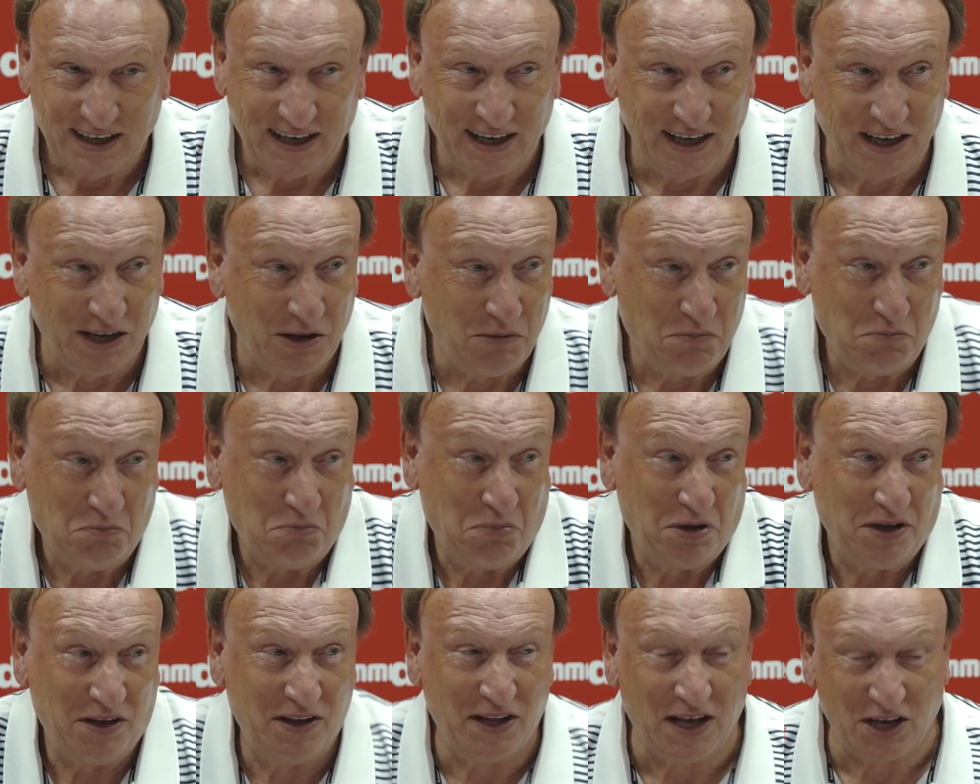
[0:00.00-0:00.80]
Um,
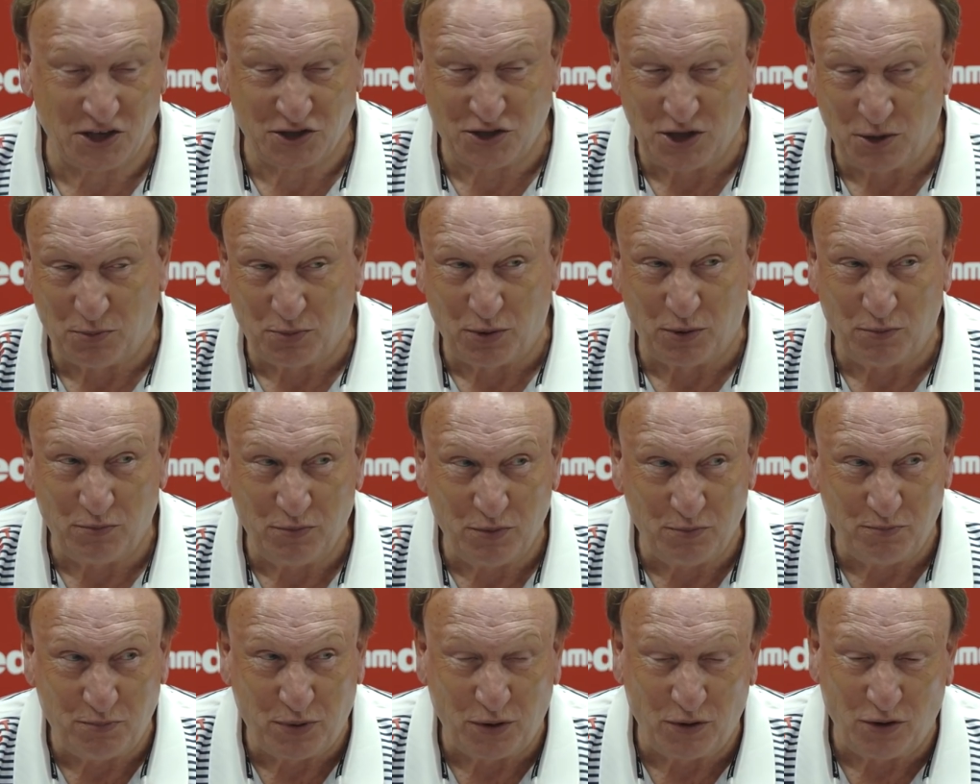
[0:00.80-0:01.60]
but that's the pr-
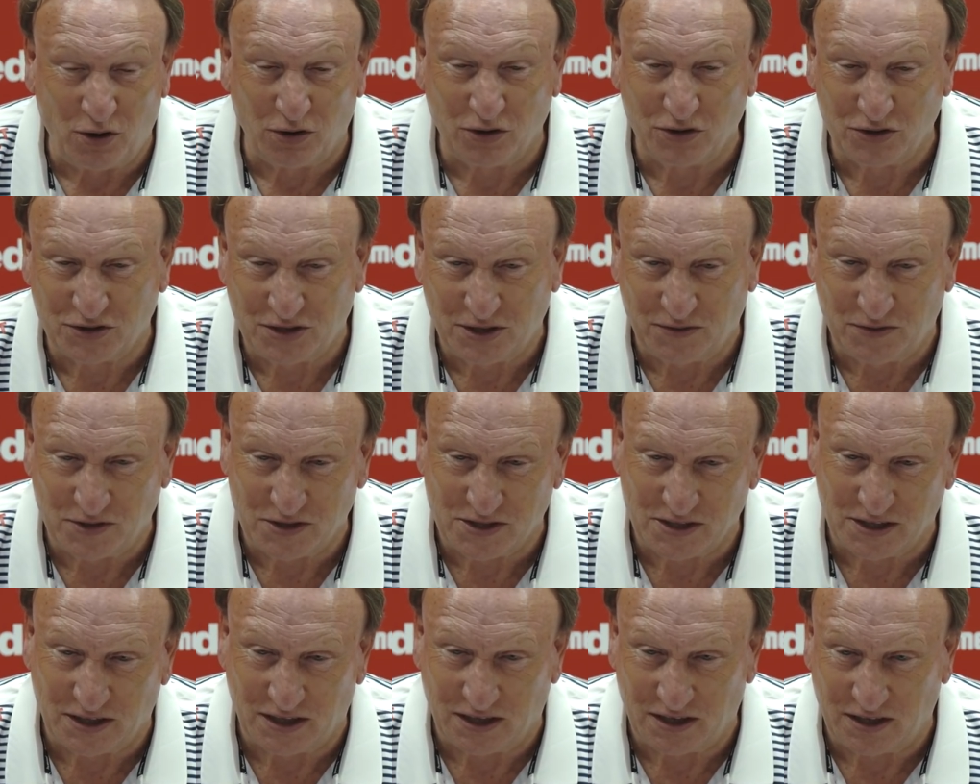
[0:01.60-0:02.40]
prerogative,
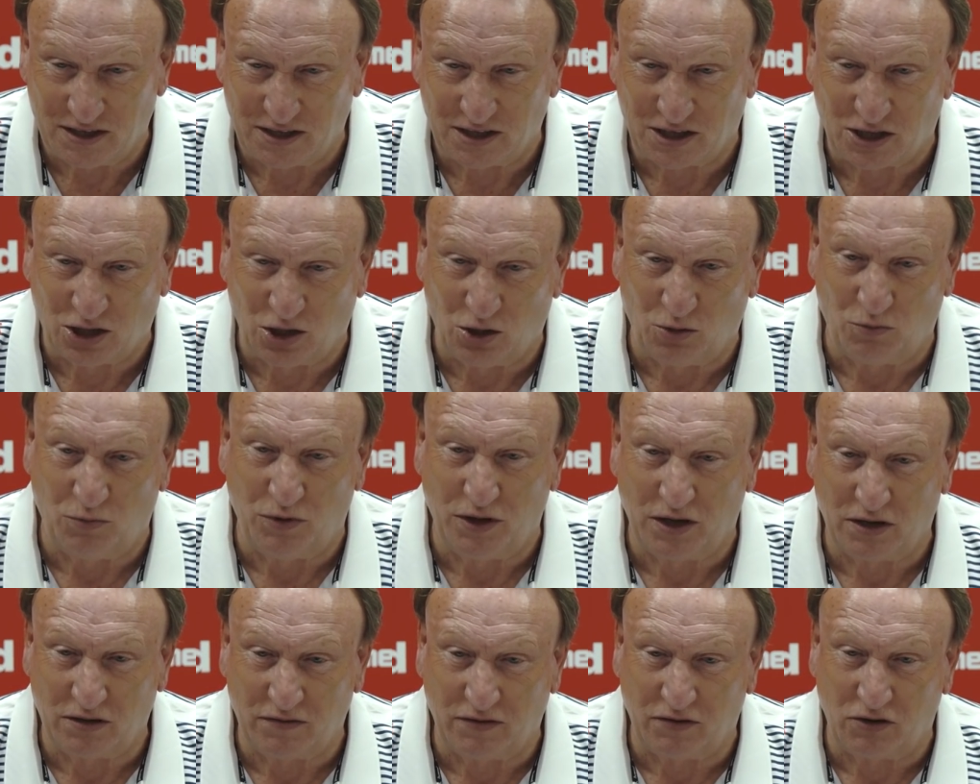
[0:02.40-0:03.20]
isn't it, at the club?
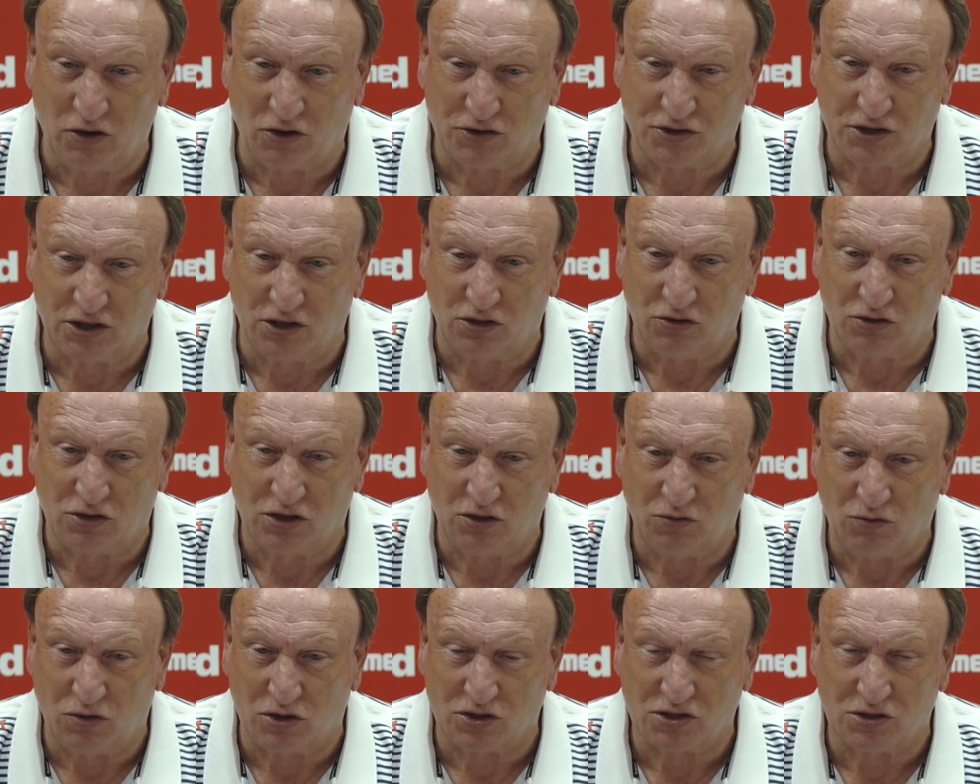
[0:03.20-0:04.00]
They, they've got to look
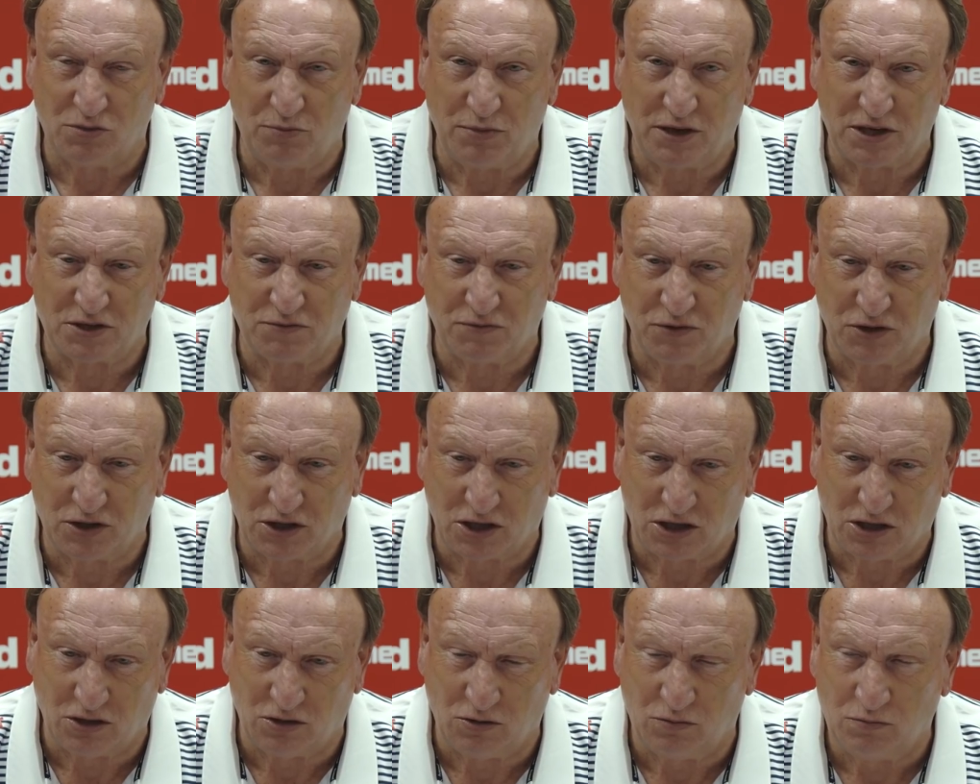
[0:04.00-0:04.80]
at what's the best for
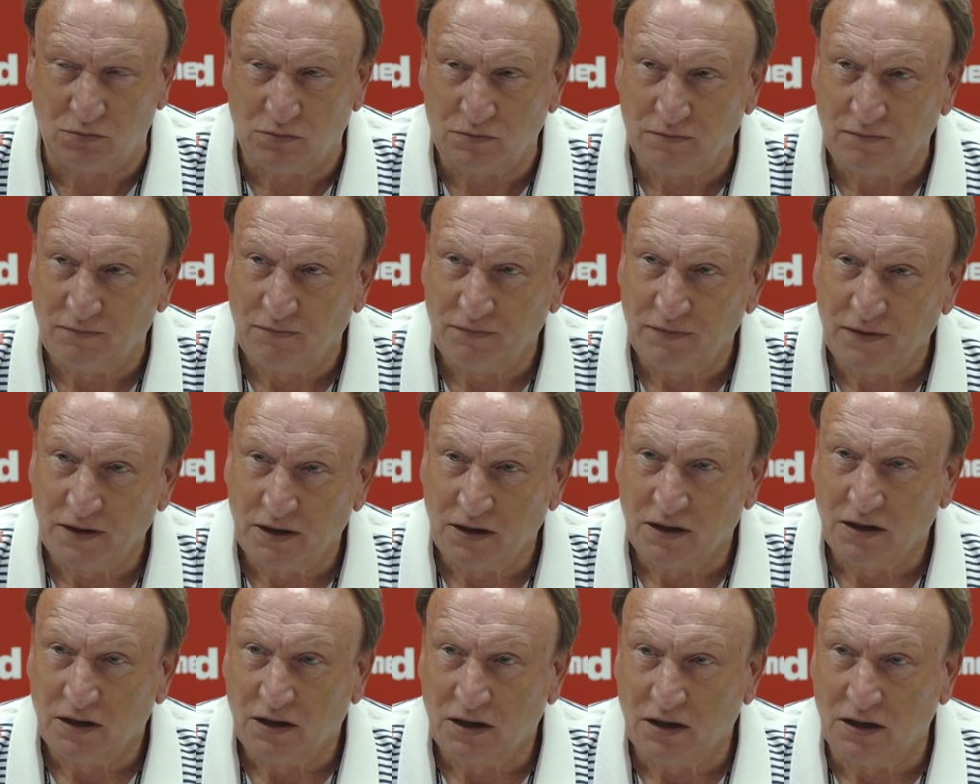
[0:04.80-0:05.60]
the club.
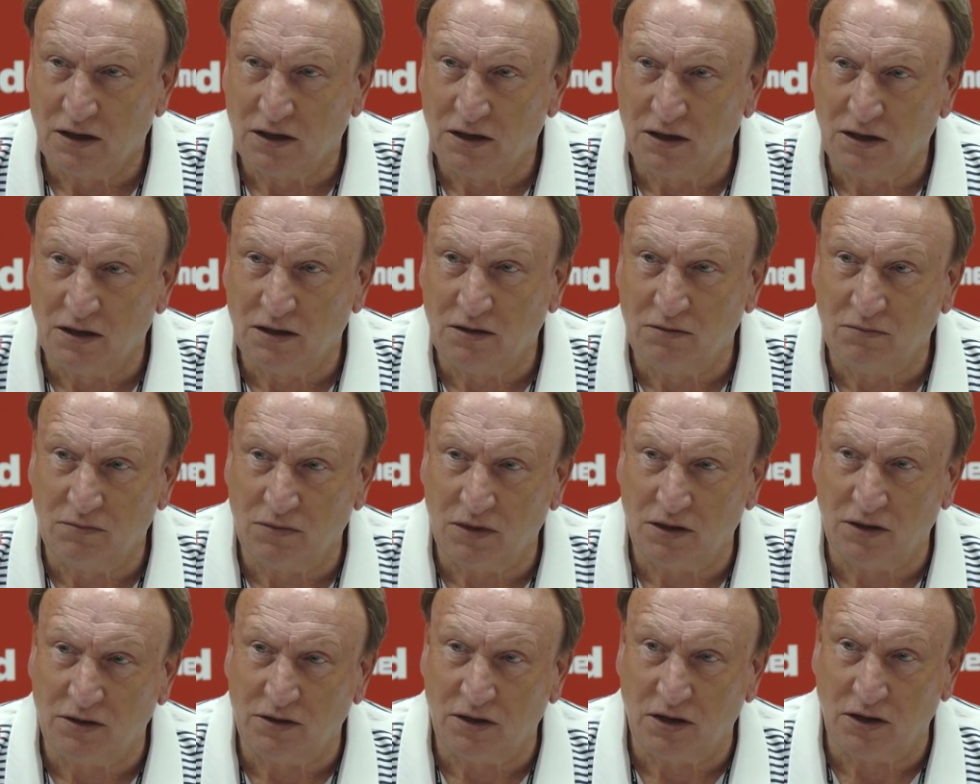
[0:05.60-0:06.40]

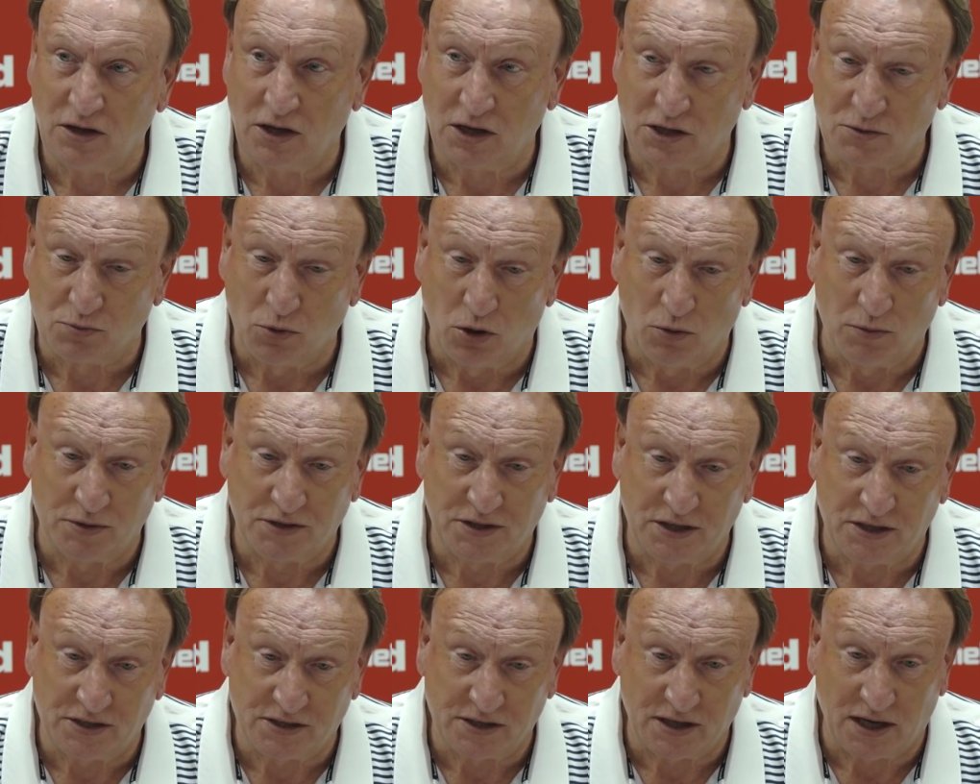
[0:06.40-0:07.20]
Um, and at this
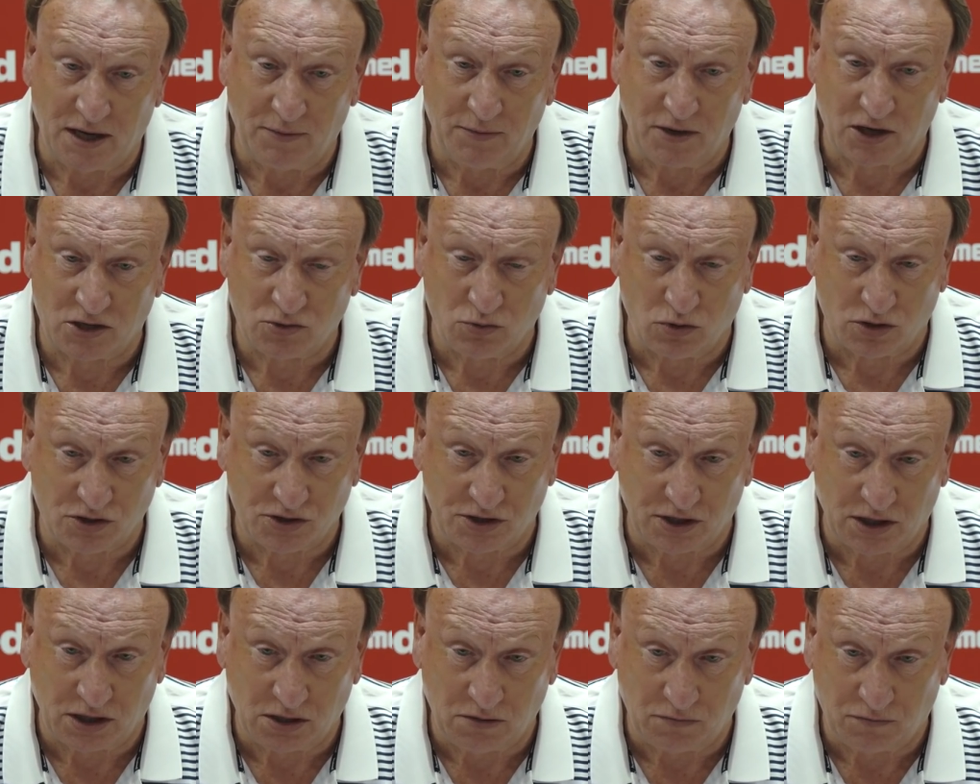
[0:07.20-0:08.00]
moment in time, that's what
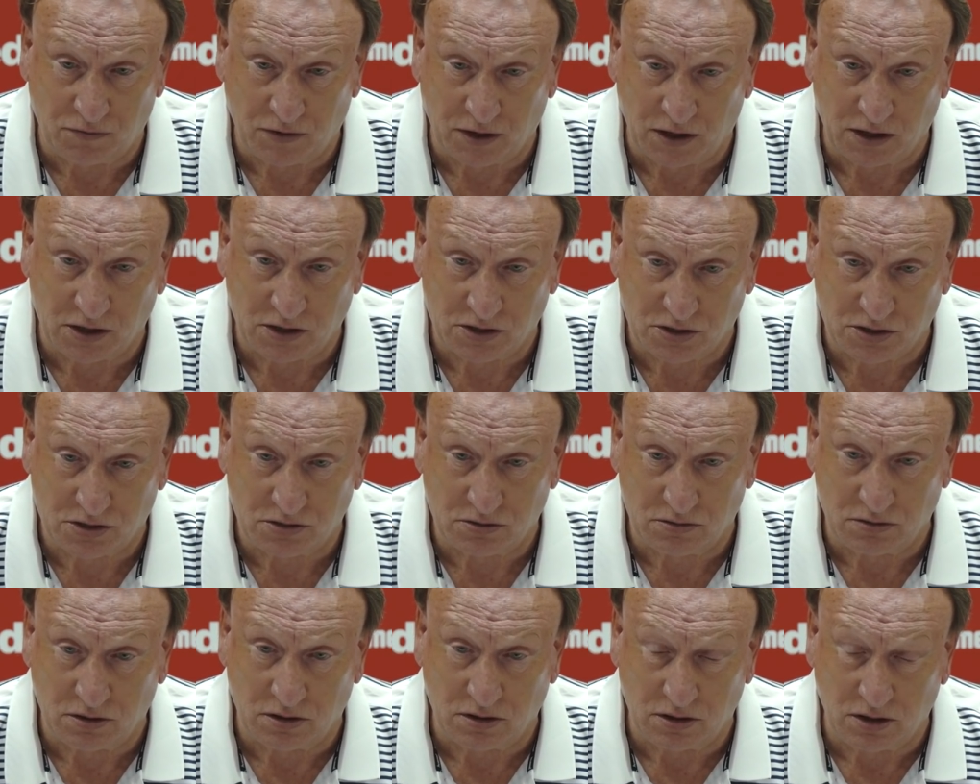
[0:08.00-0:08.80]
Steve thinks
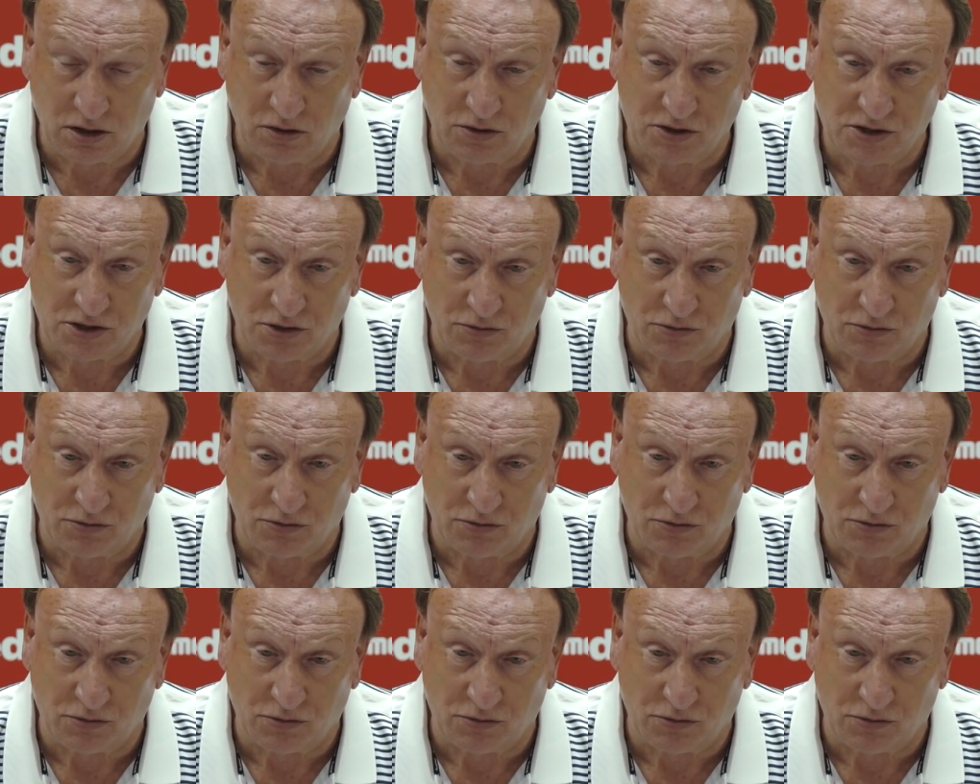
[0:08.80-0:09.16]
uh, you know is